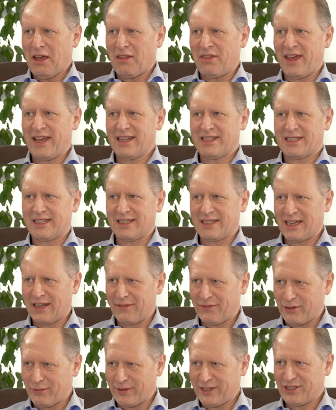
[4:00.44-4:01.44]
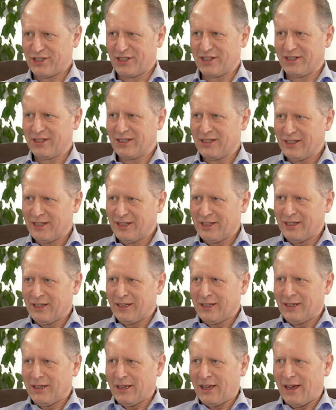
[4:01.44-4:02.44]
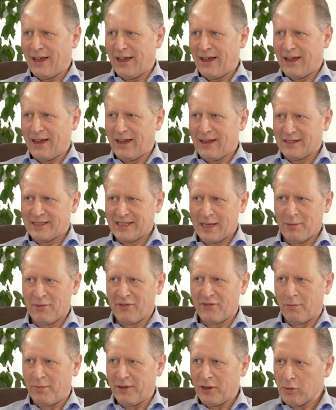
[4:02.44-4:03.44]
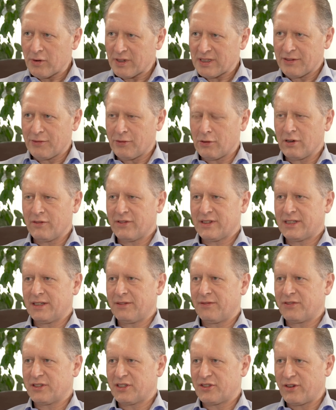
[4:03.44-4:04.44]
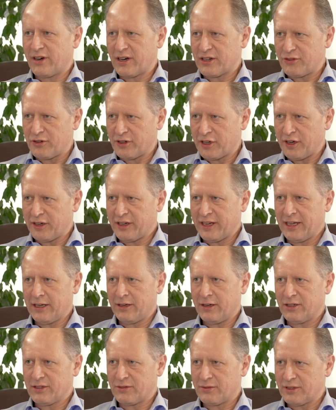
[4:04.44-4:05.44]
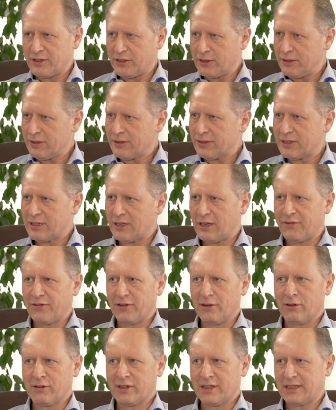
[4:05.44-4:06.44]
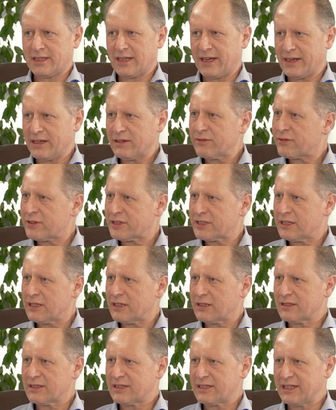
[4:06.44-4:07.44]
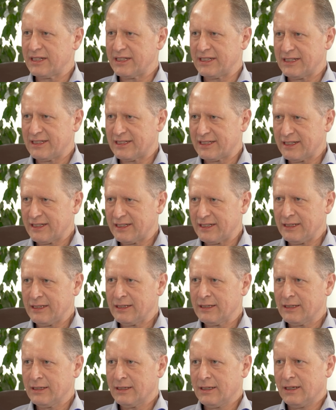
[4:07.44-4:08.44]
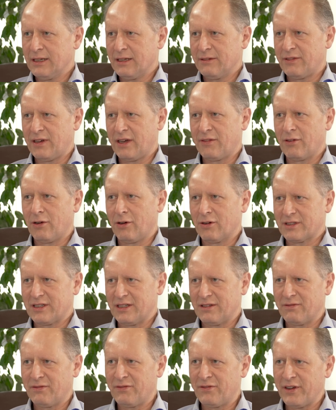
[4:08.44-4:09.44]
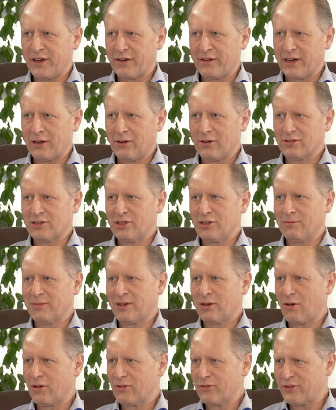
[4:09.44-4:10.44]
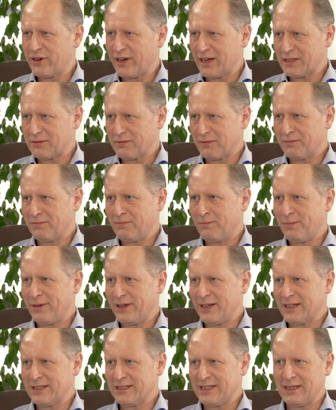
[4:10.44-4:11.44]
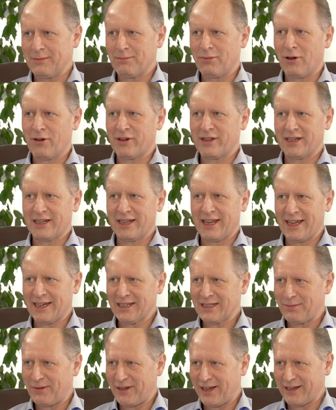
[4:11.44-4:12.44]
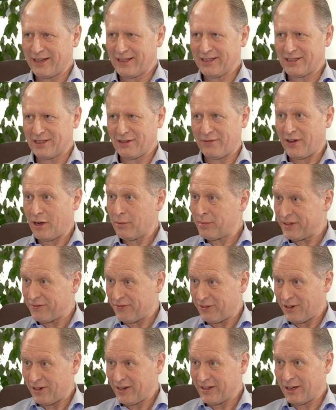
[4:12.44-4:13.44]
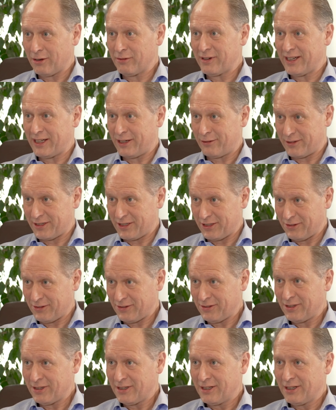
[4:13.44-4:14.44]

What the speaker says: that's a tough question. Some of the builders of all of this infrastructure are going to get those returns. So if you look at, say, Infratil and CDC, they've locked in very long-term contracts with big, deep-pocketed counterparties, so they'll be fine, they'll get the return.